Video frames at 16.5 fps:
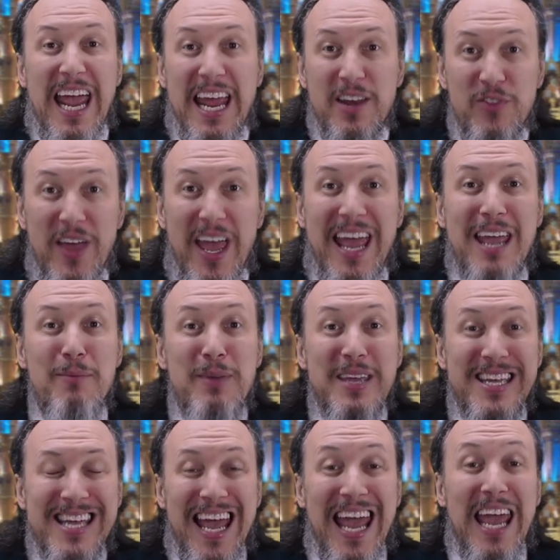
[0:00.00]
and they
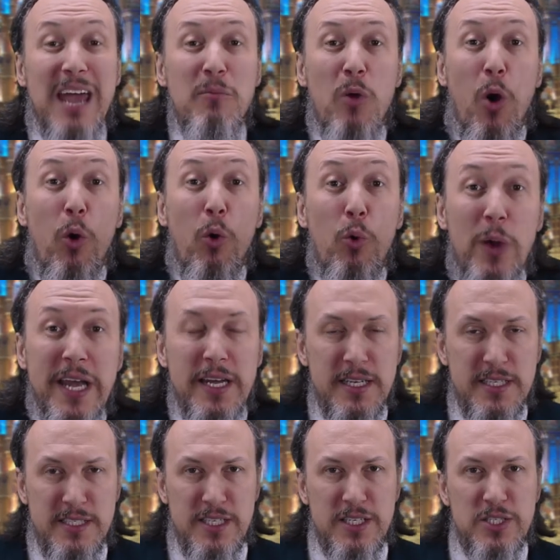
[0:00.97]
became
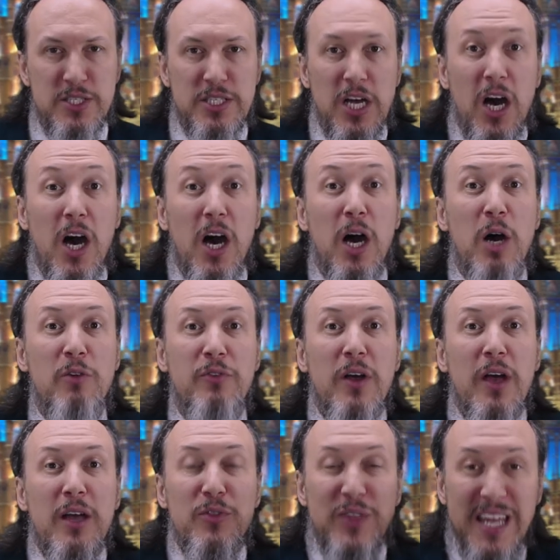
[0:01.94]
witnesses of
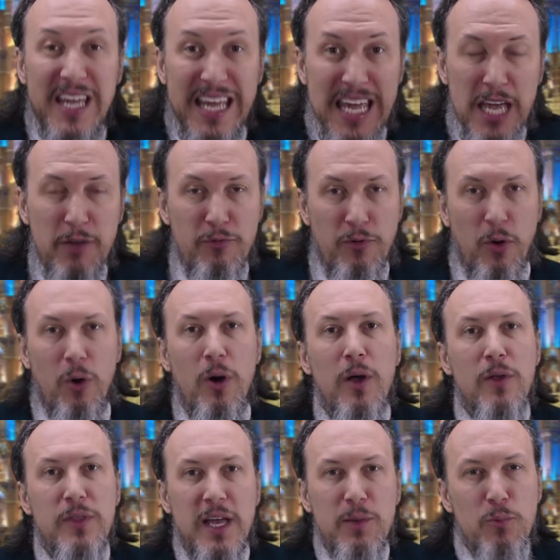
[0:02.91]
the
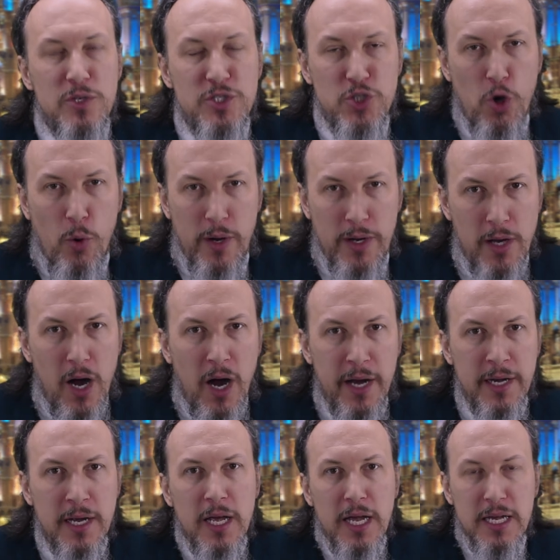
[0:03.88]
evil that was going
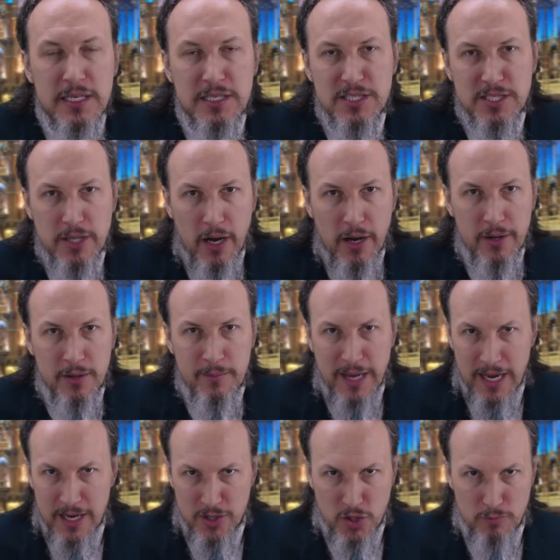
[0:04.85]
on in Sodom
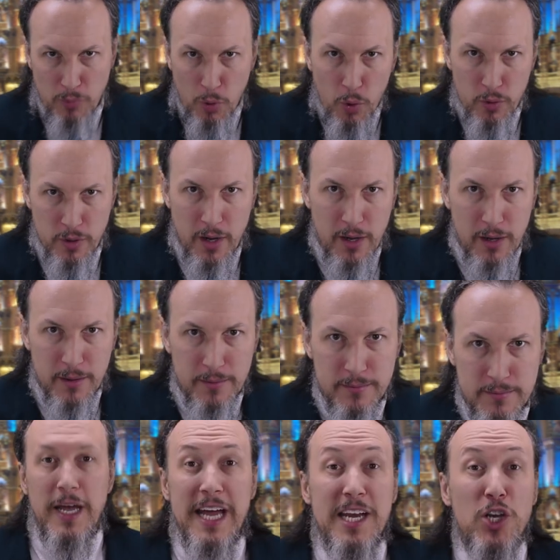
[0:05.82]
and Gomorrah.
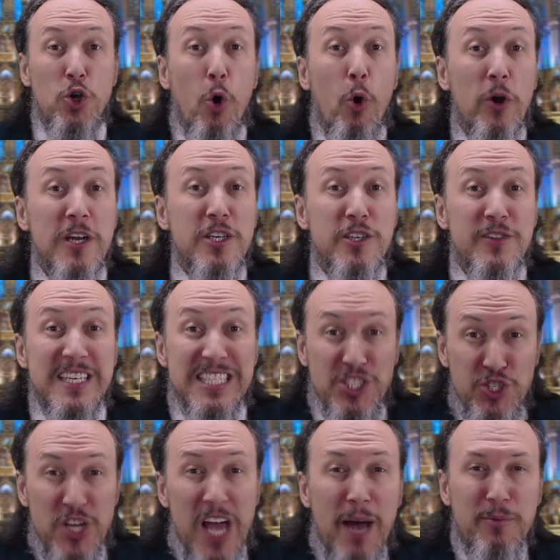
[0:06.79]
And according to this
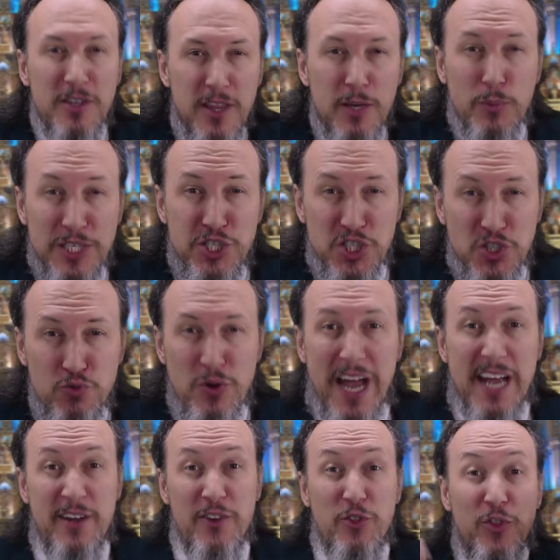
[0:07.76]
chapter that we just
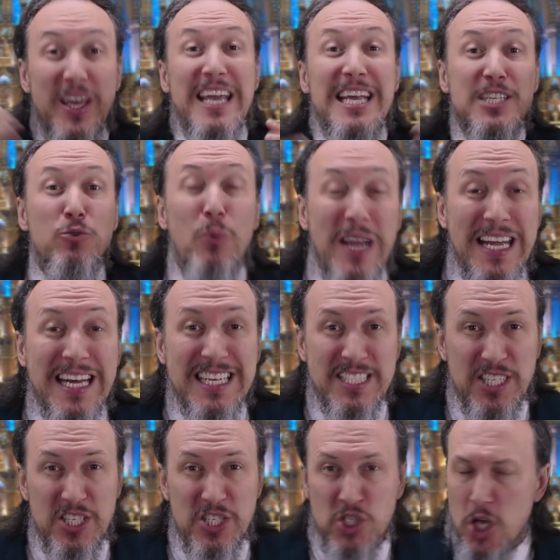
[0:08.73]
read, these
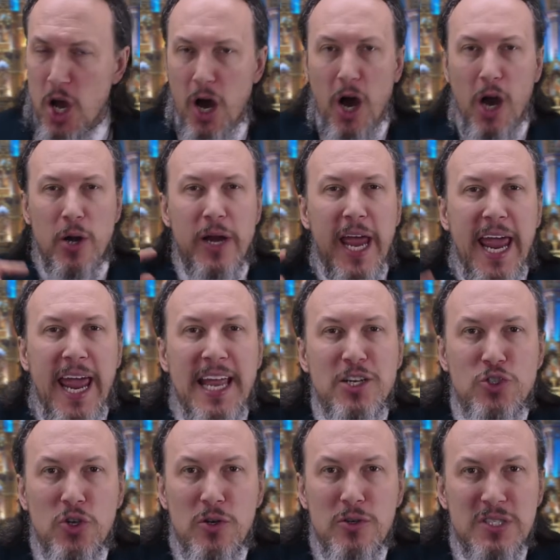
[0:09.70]
witnesses are
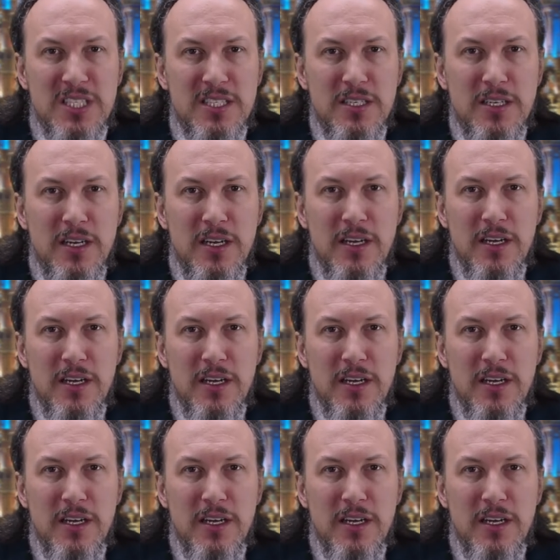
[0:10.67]
angels,